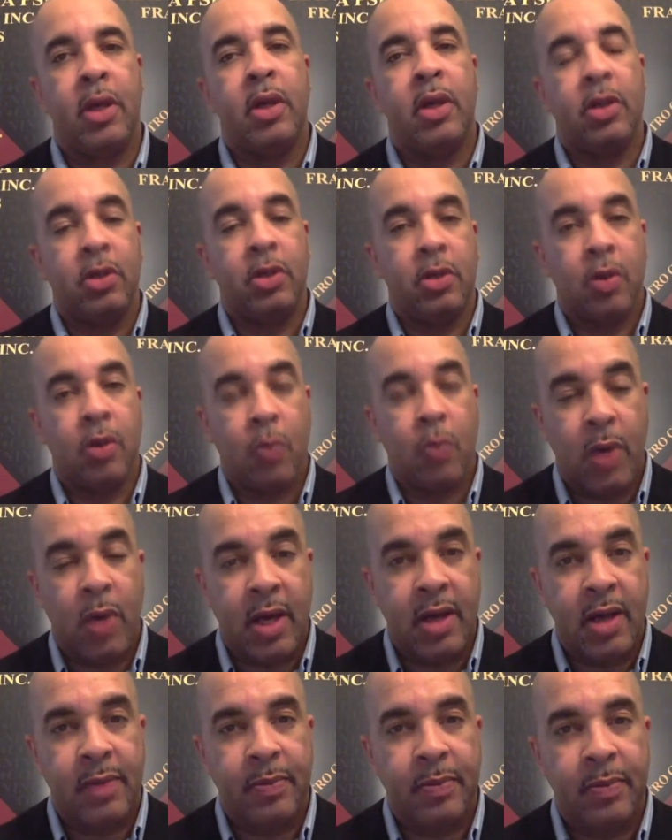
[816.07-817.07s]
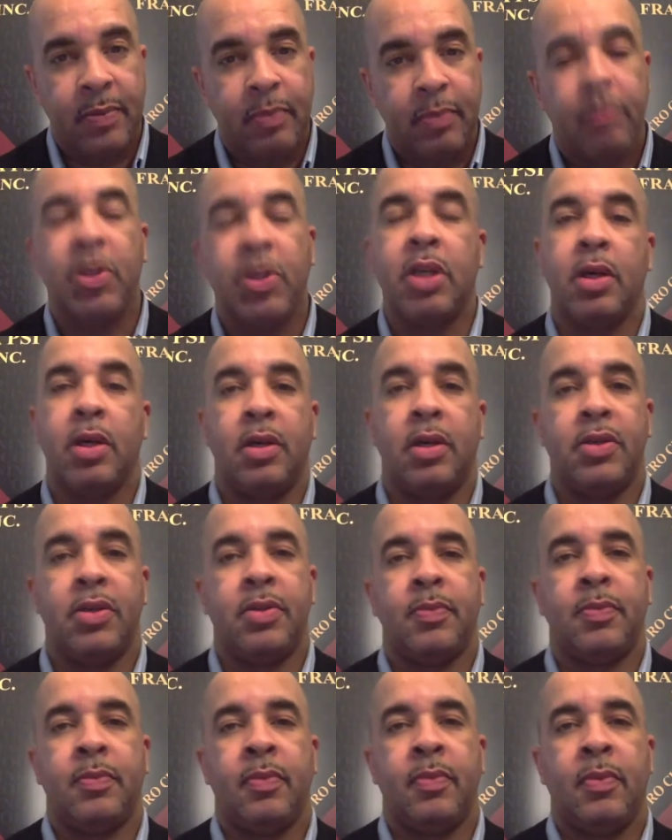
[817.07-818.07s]
You know why? Because
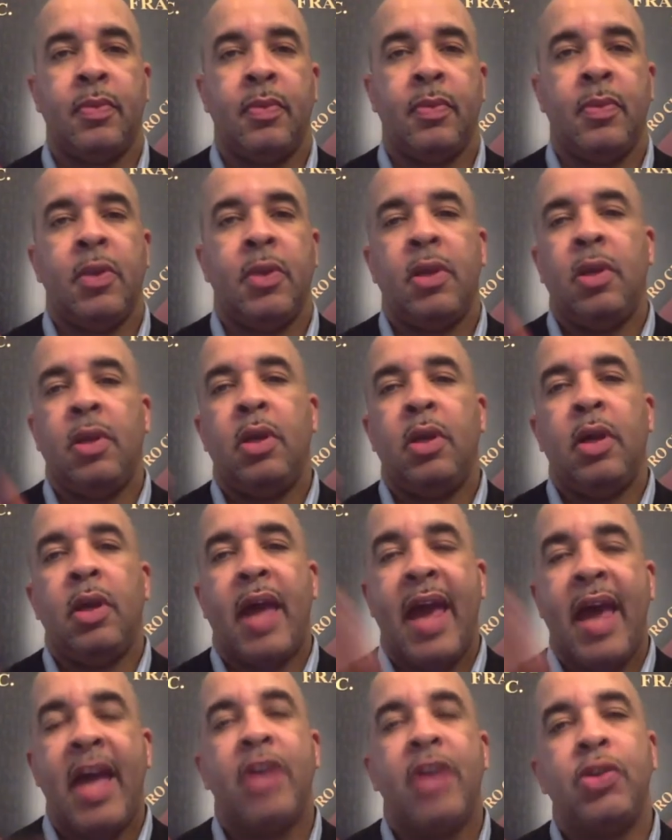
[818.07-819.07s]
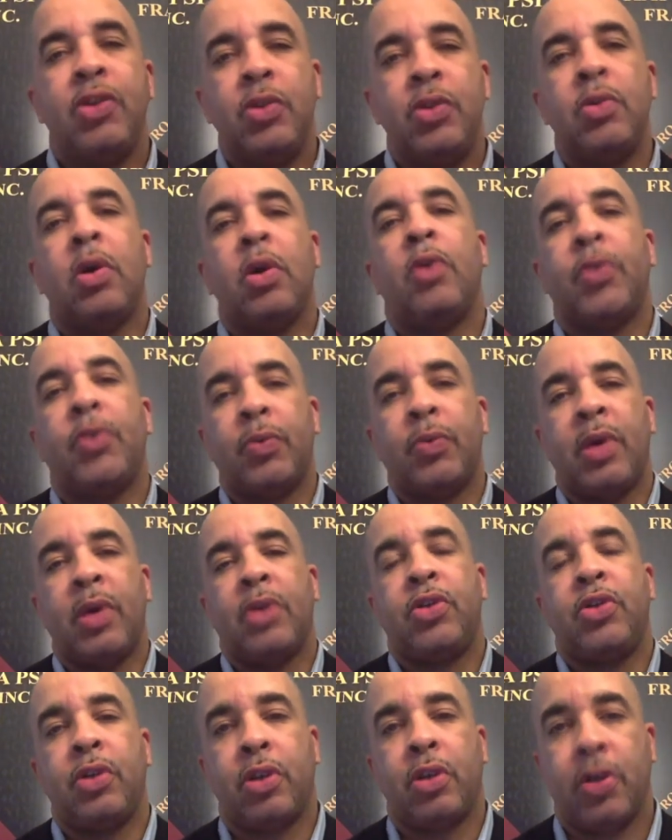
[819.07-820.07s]
as you go
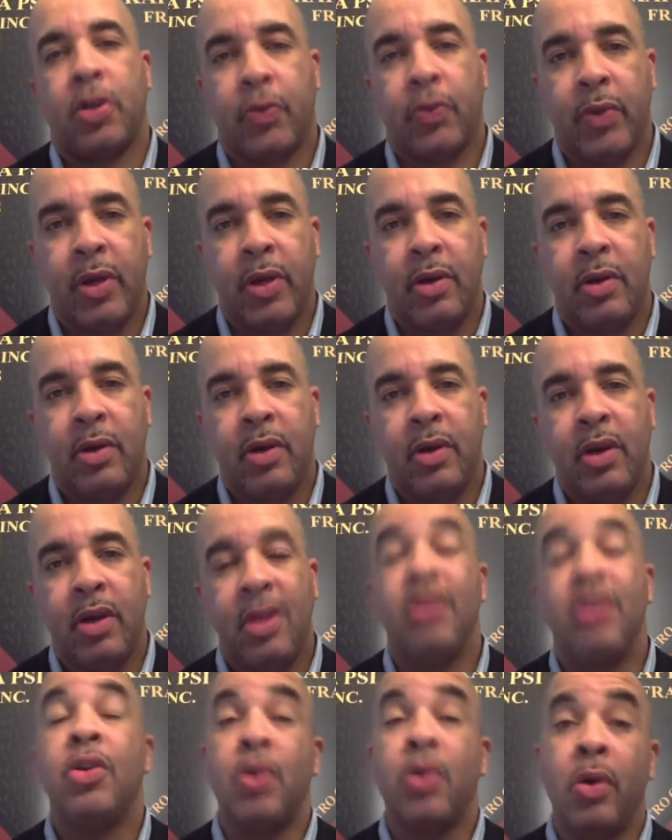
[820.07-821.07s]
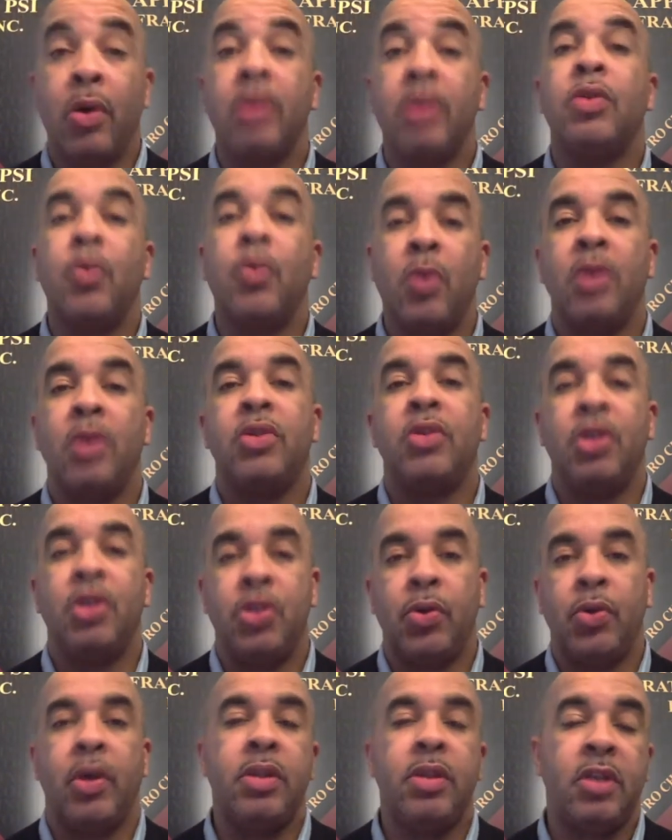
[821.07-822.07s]
throughout your career, you're going to want to
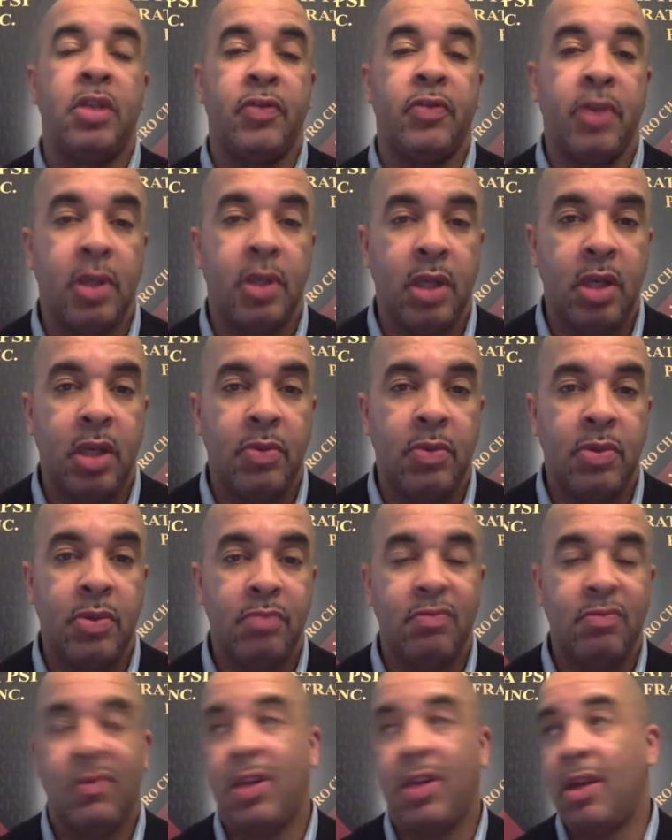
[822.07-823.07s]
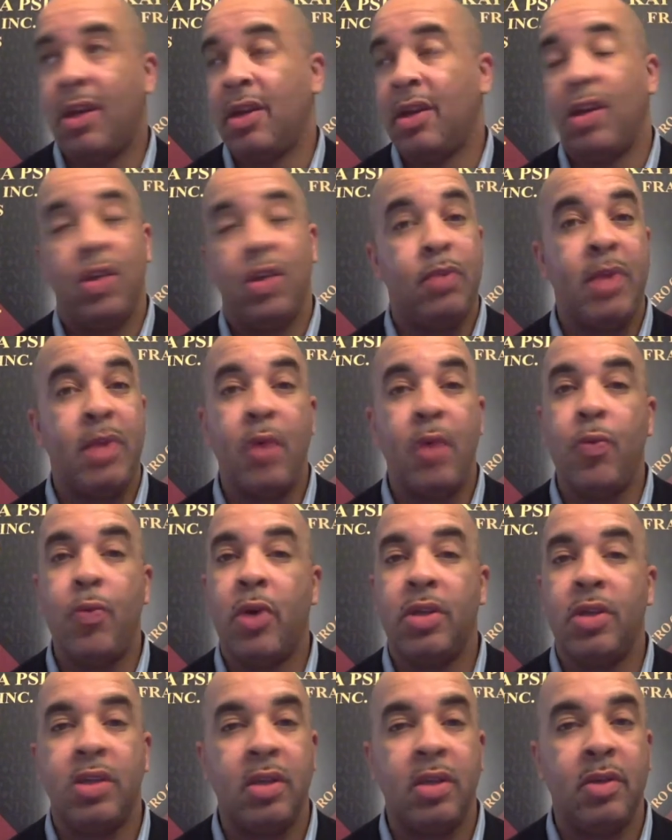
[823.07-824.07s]
join different clubs. Heck, you may
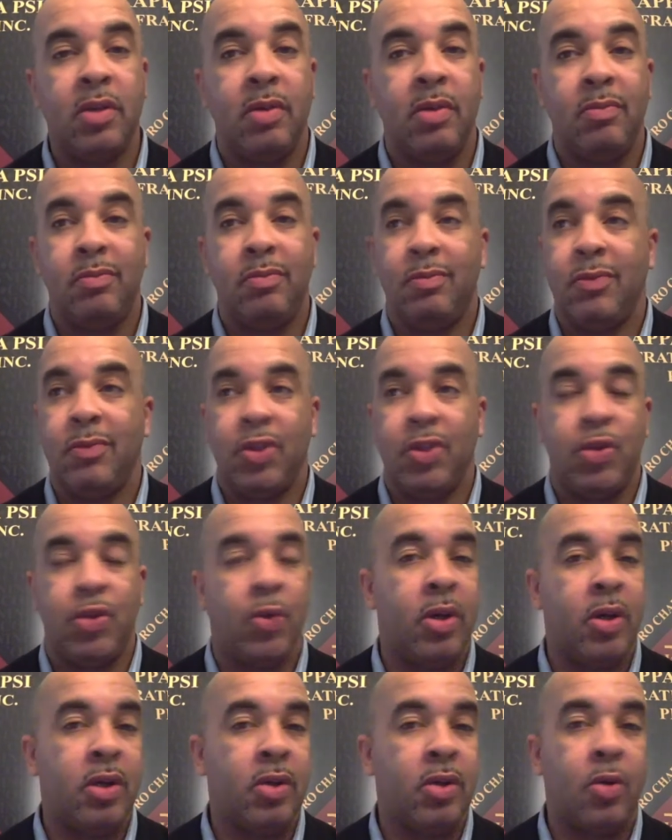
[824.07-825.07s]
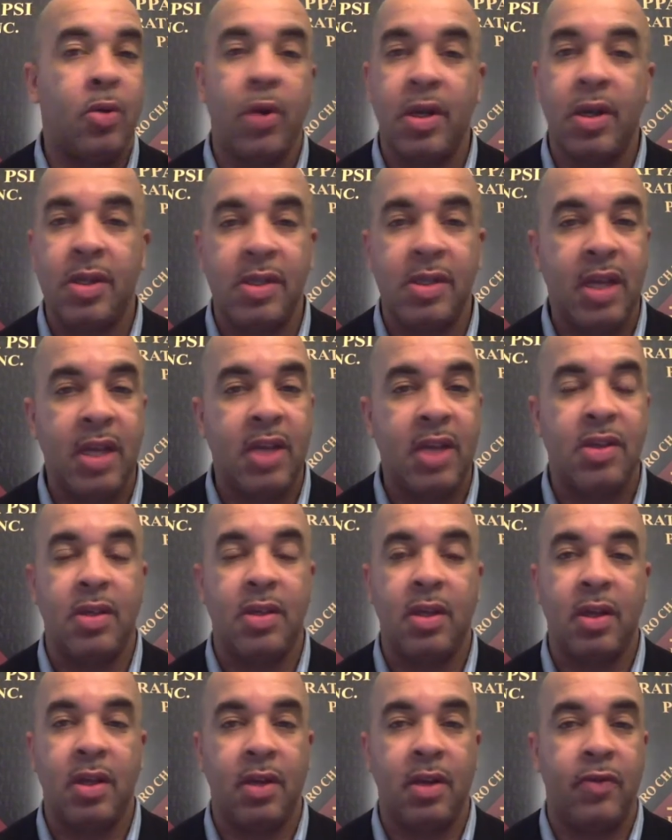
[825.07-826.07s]
want to join an organization,
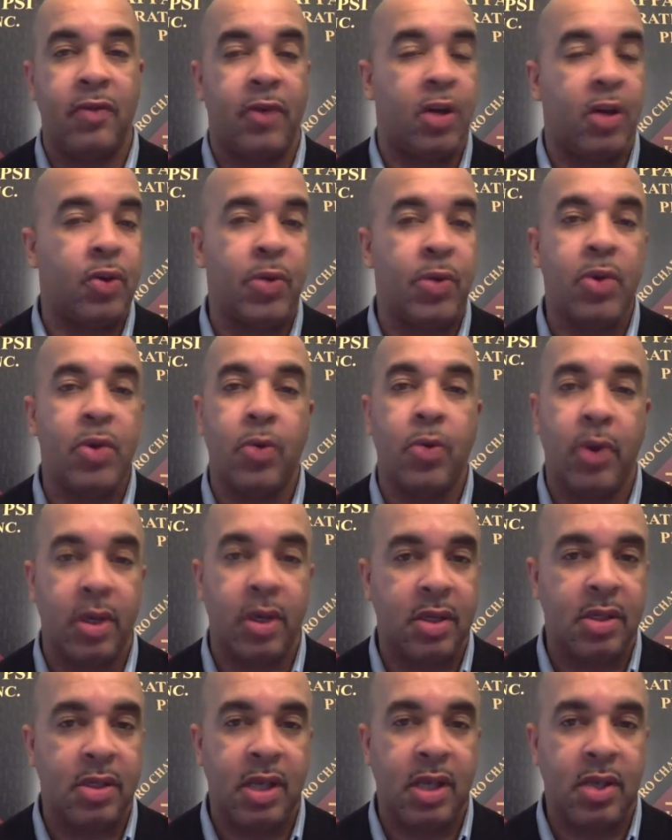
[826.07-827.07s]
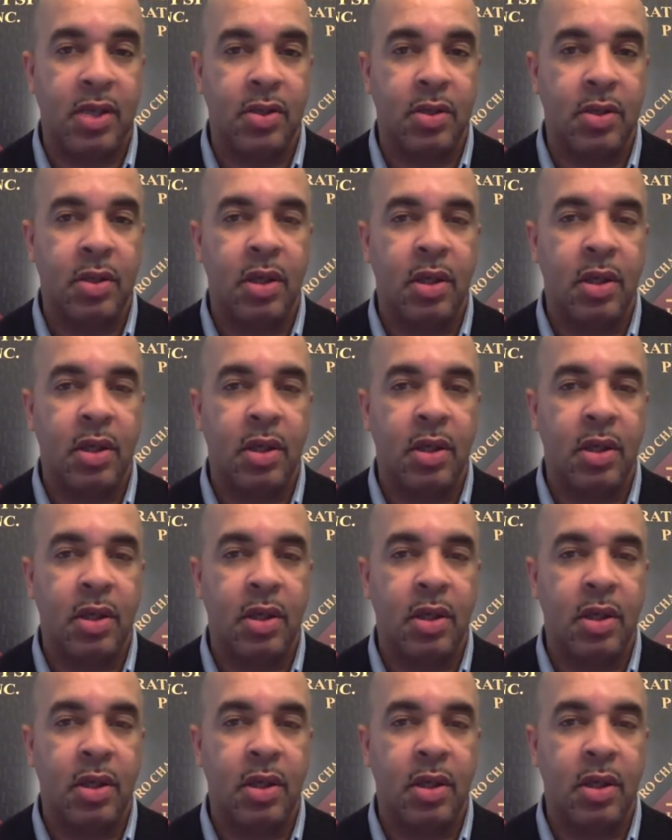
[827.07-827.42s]
a Greek organization.